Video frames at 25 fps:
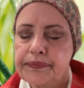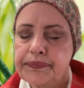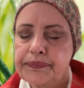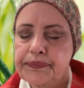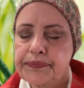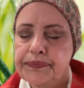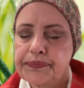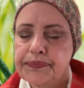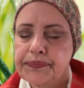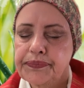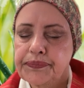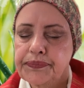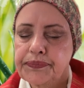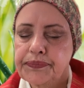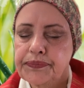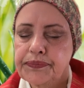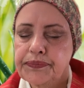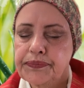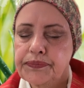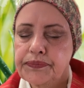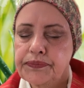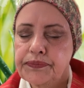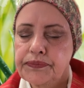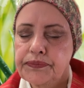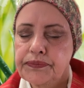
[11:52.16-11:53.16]

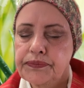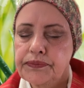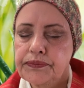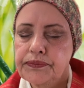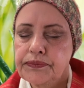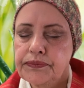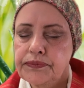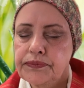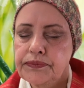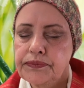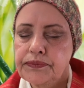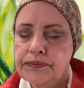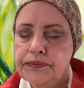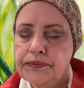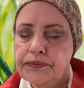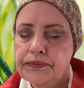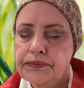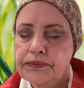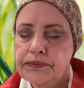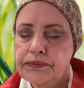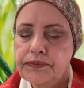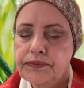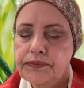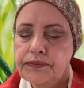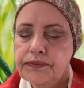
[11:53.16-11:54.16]

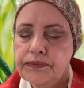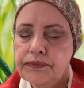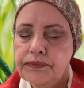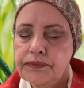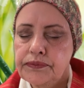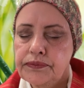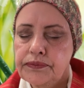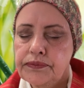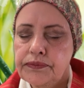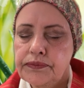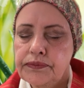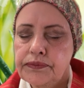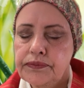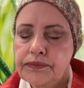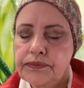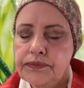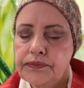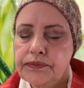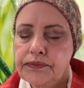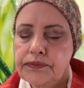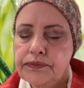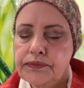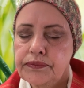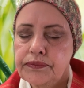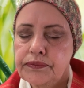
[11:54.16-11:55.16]

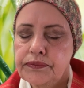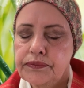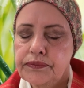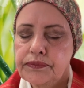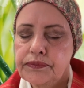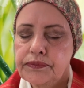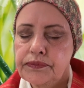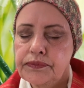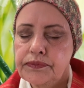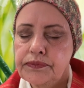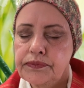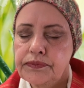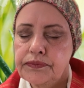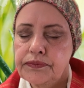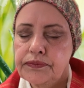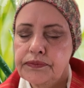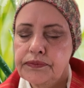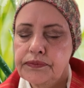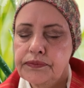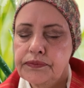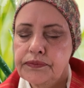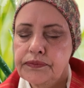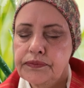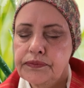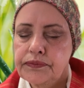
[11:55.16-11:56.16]

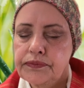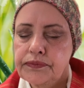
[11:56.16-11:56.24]
(no one is talking)